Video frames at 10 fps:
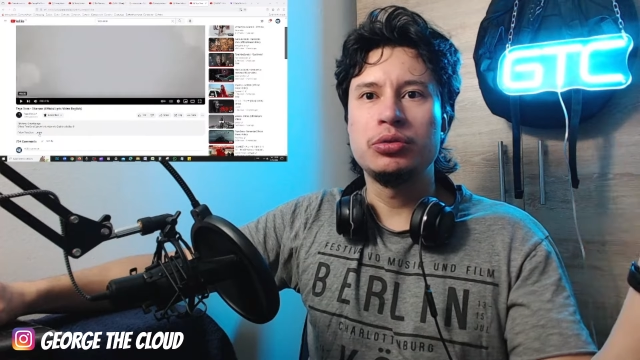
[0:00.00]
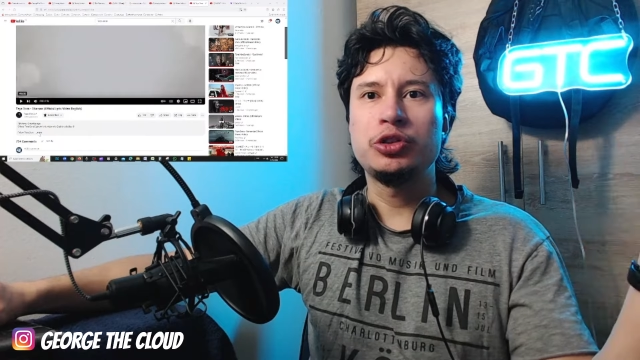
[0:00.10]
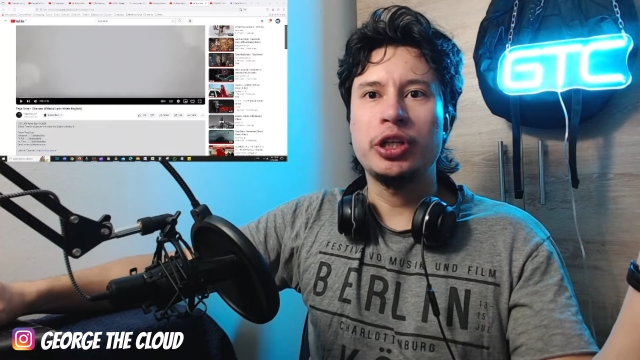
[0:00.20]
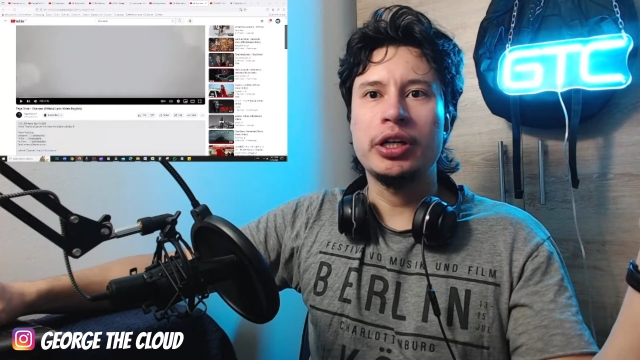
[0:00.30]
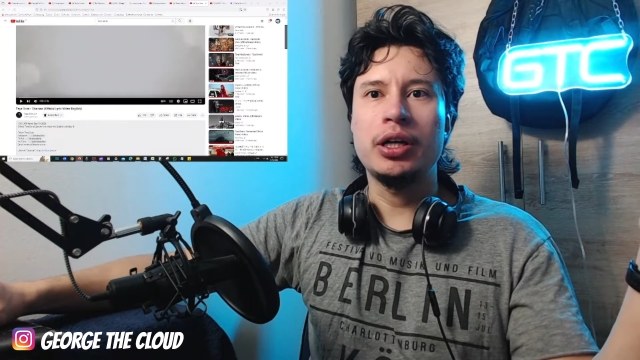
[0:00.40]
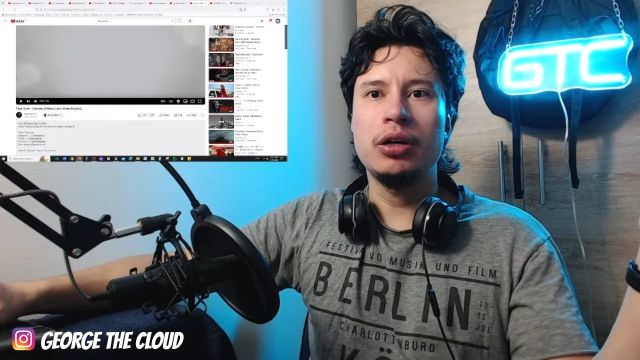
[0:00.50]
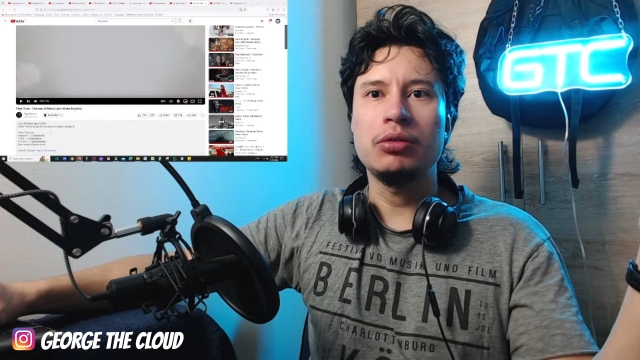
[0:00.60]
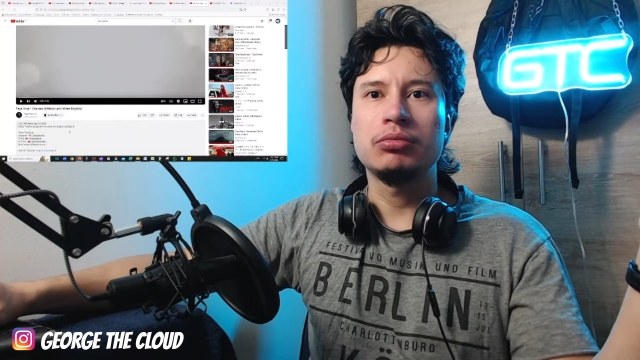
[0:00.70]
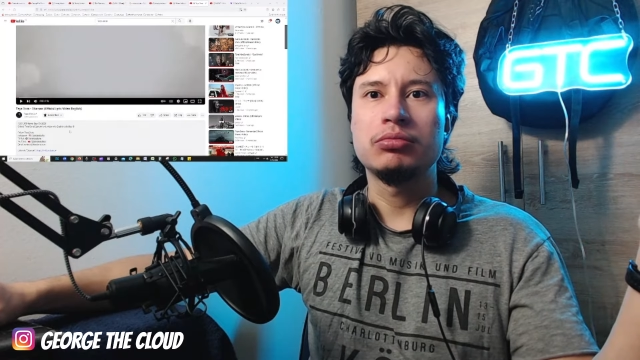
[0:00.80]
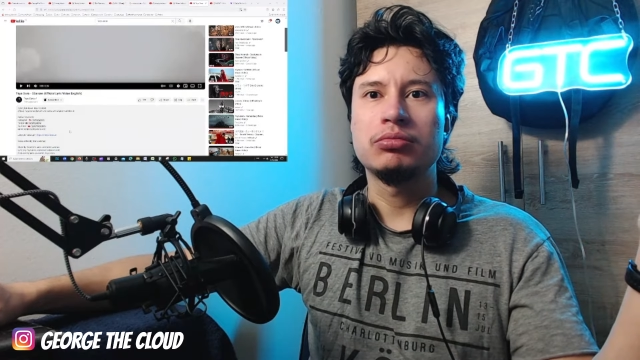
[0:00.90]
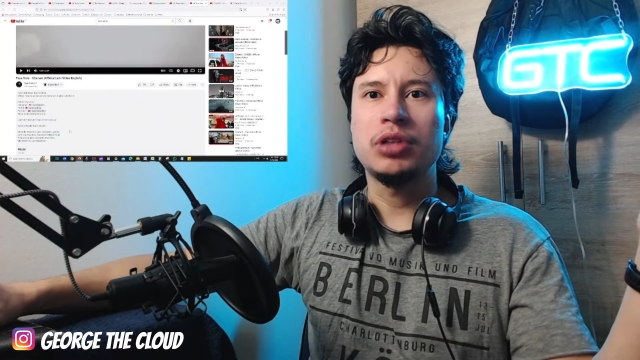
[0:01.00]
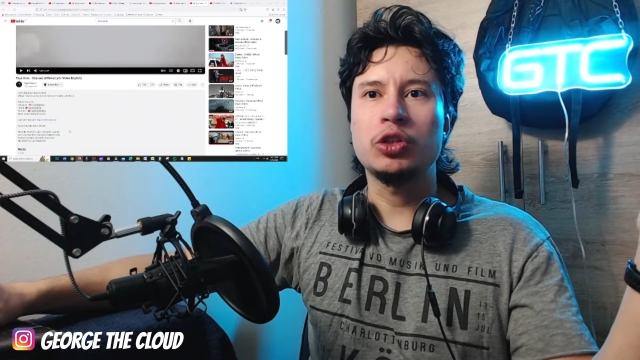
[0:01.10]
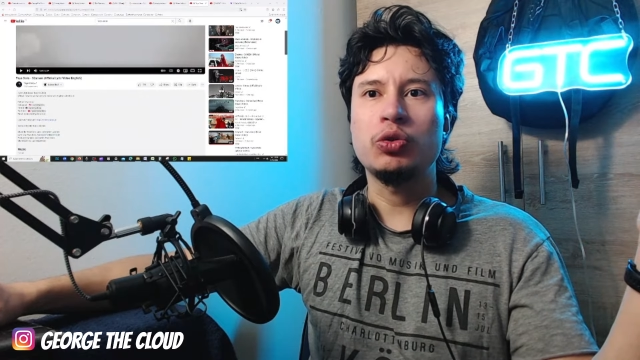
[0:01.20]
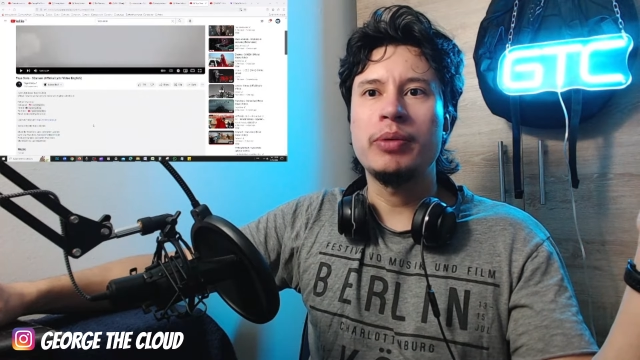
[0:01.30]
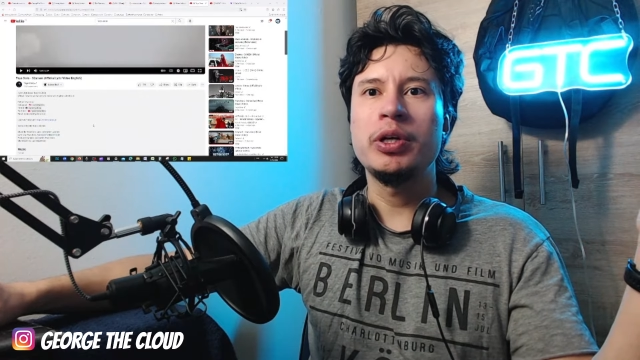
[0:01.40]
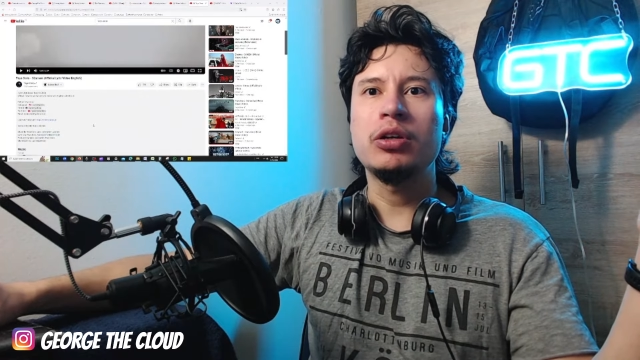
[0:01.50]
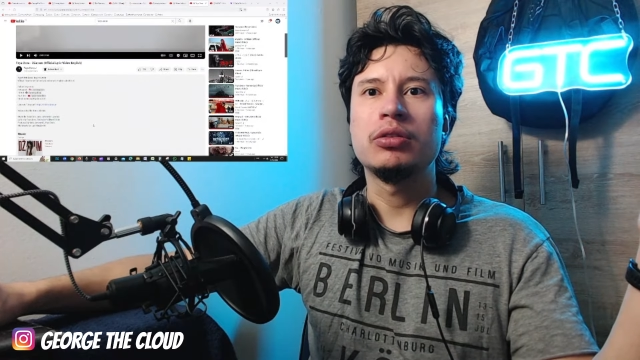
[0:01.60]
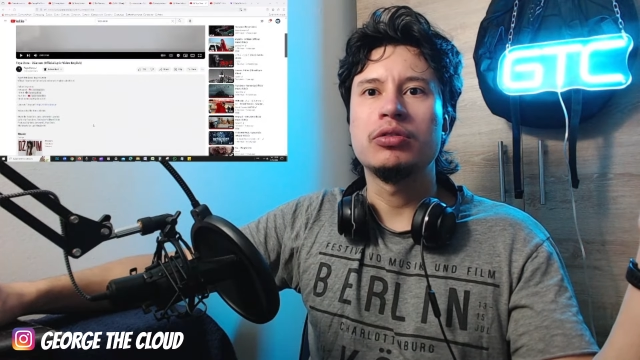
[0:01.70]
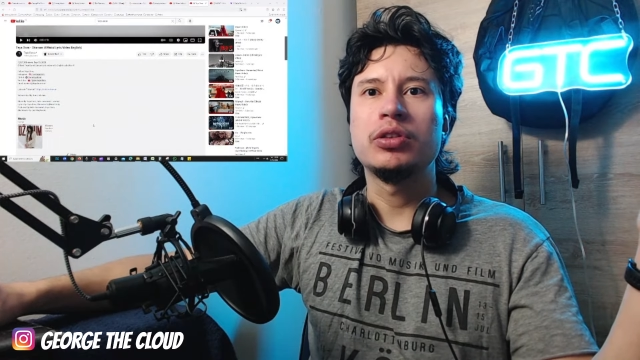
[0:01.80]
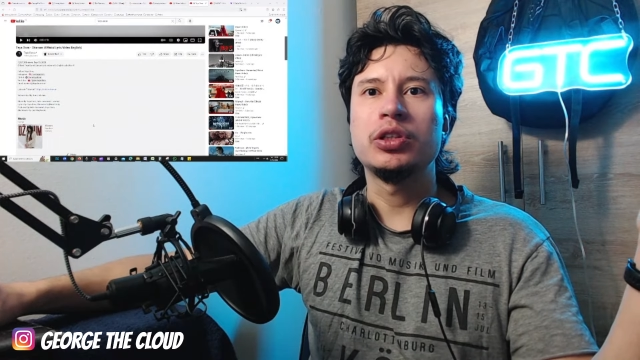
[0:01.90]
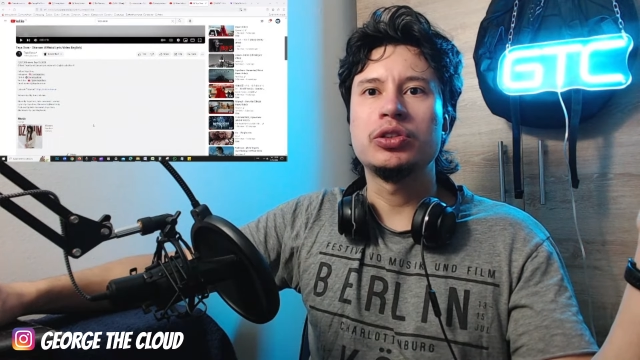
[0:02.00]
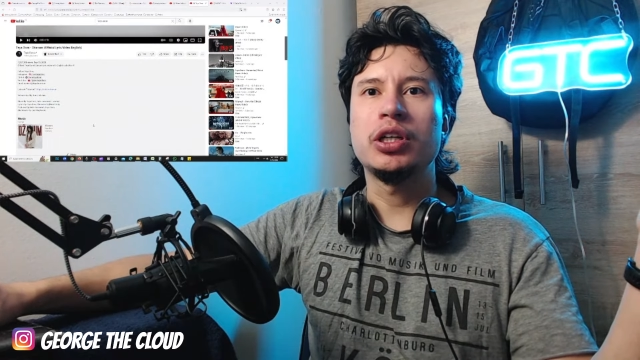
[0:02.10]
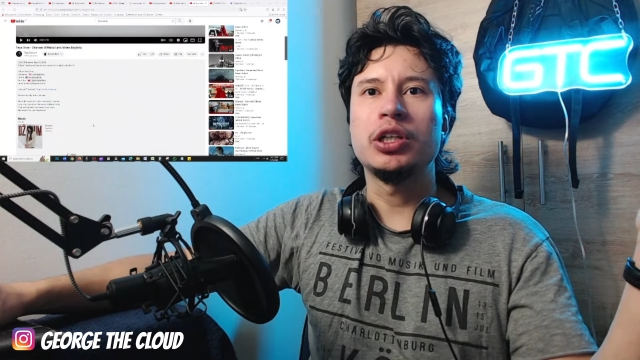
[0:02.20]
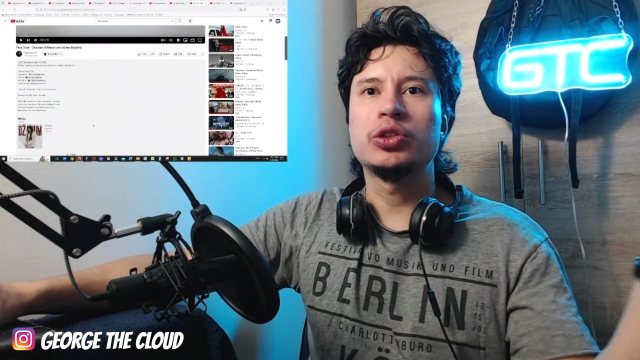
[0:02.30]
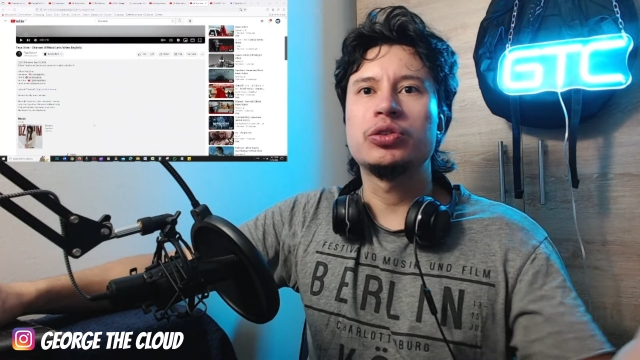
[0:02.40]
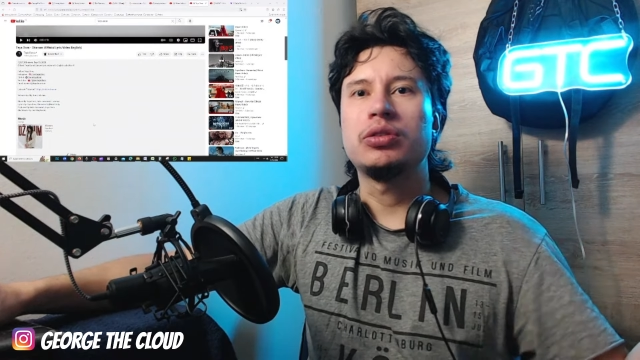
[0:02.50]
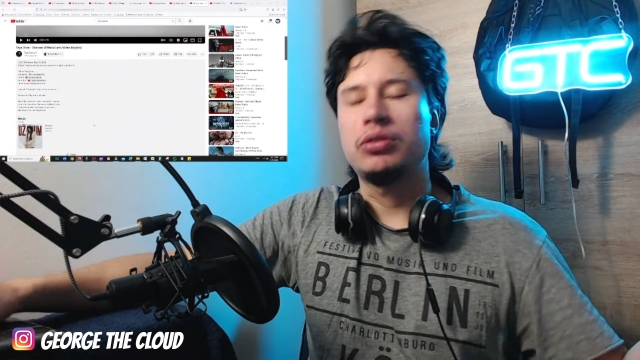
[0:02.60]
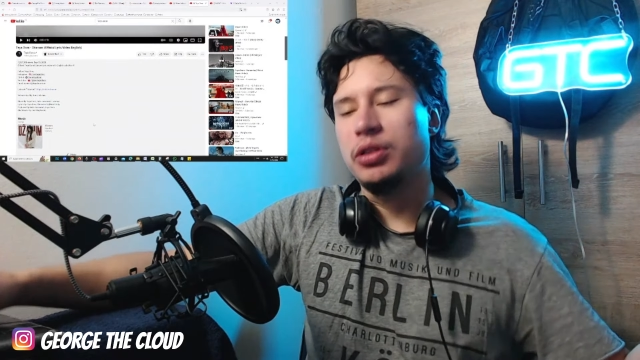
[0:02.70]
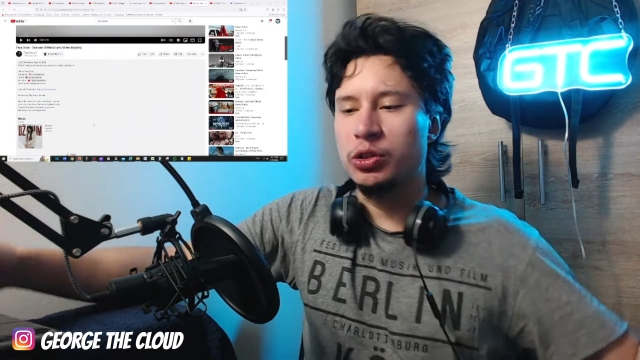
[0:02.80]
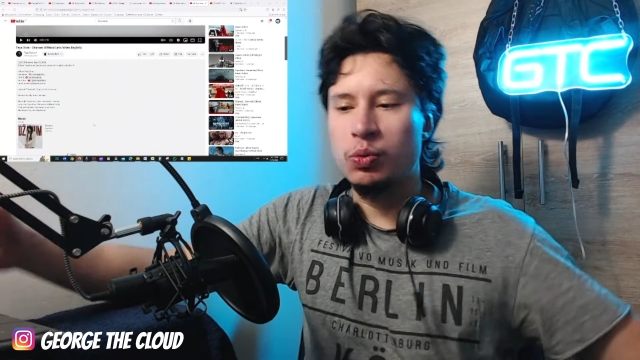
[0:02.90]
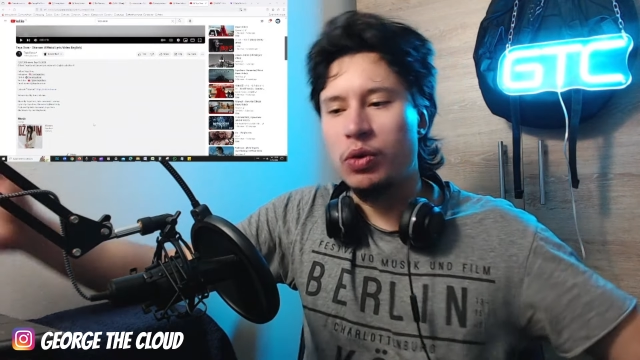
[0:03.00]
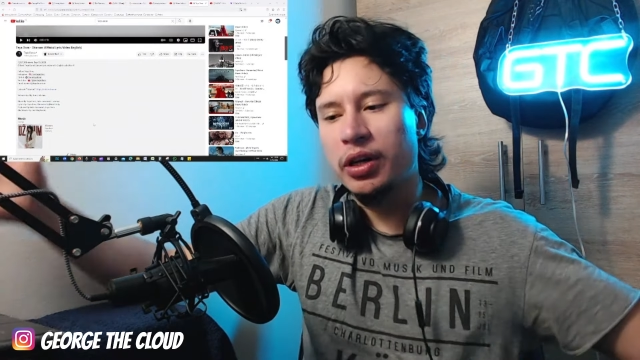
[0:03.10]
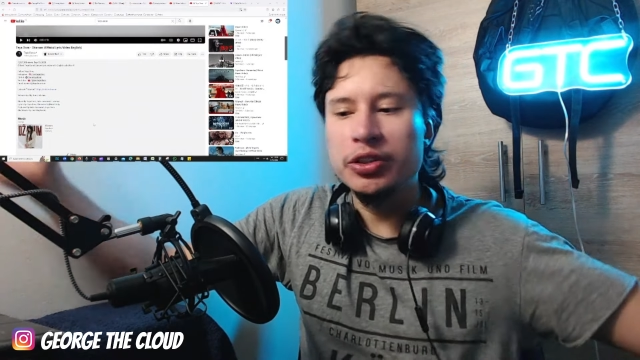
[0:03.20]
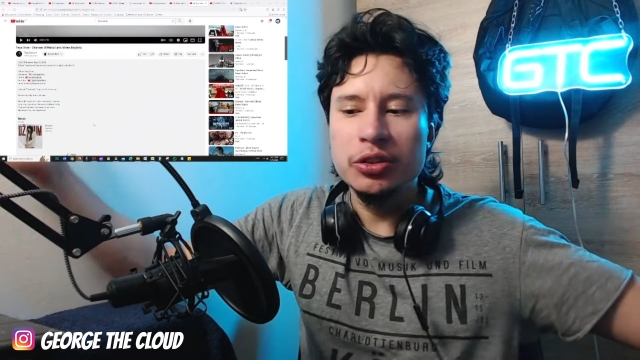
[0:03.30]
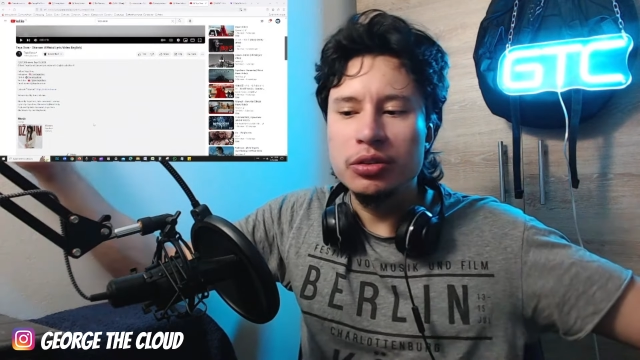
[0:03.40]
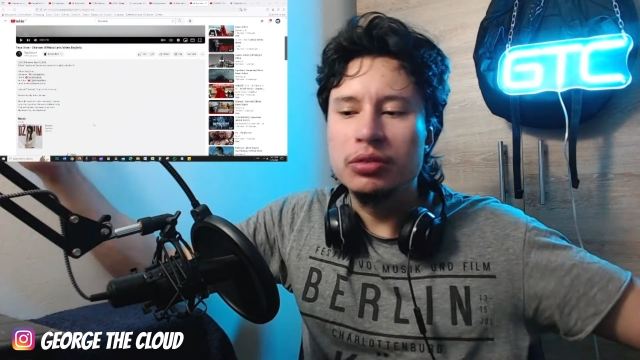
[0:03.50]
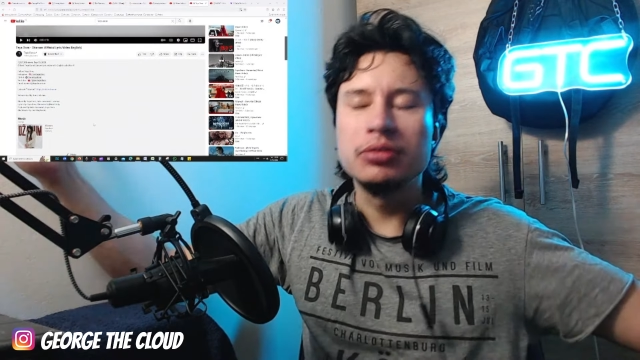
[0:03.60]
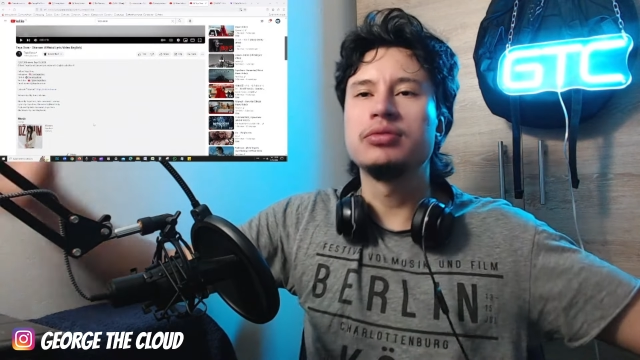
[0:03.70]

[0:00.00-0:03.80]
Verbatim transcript: check it out. That's why I'm here. It's it's it's what I do.